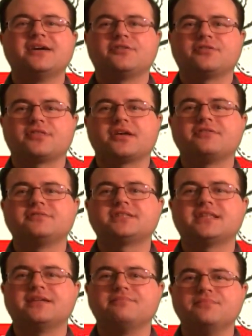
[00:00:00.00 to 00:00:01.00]
or those
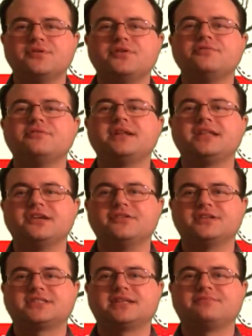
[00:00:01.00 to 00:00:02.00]
that moo in
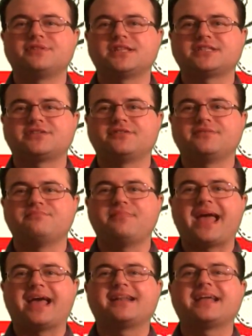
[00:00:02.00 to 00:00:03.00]
unison with a certain
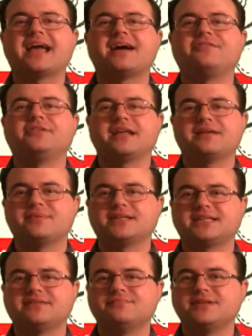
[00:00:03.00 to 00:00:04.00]
mad cow on
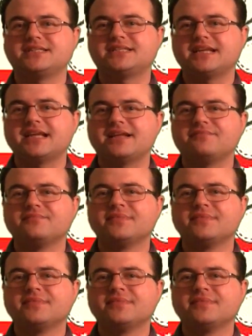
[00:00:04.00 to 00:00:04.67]
MSNBC.